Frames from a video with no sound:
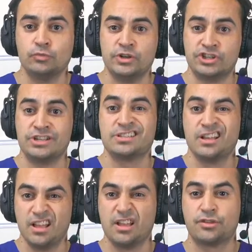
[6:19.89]
which is
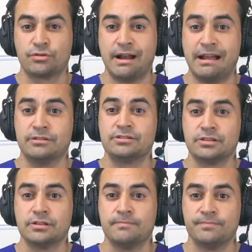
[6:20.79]
throughout
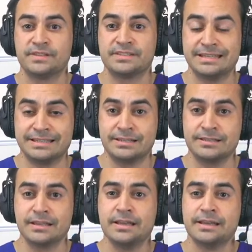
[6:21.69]
the seasons,